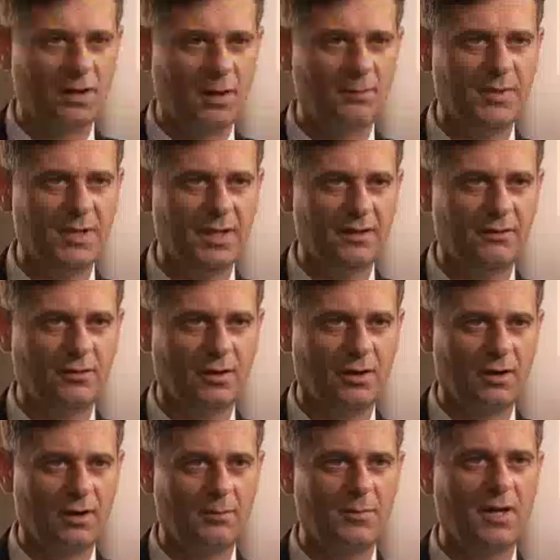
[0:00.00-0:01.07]
companies
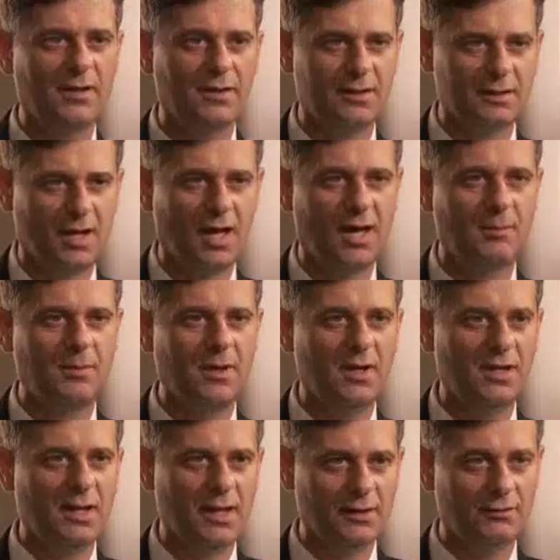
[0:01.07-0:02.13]
are among the top
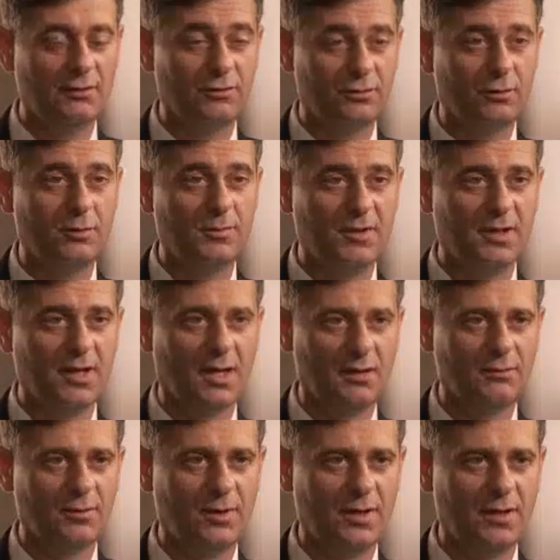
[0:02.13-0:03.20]
interest groups in
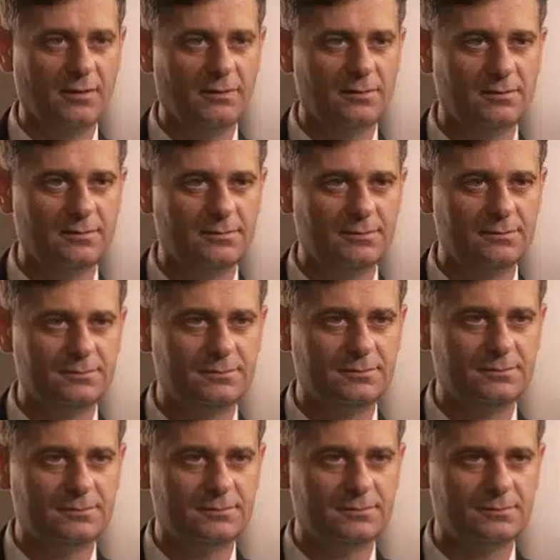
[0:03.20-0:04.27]
California. Daniel
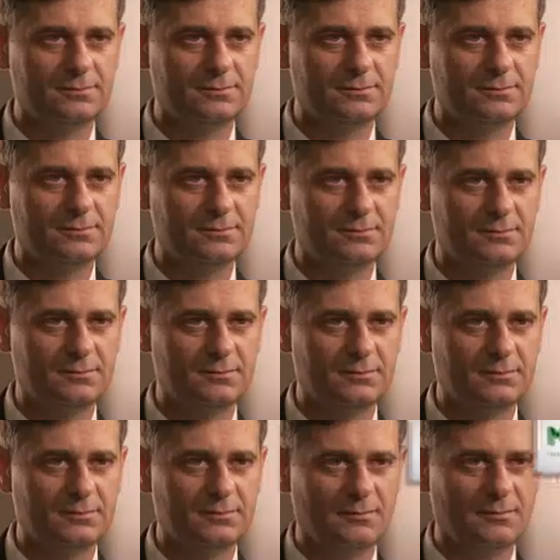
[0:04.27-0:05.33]
Newman founded MapLight, a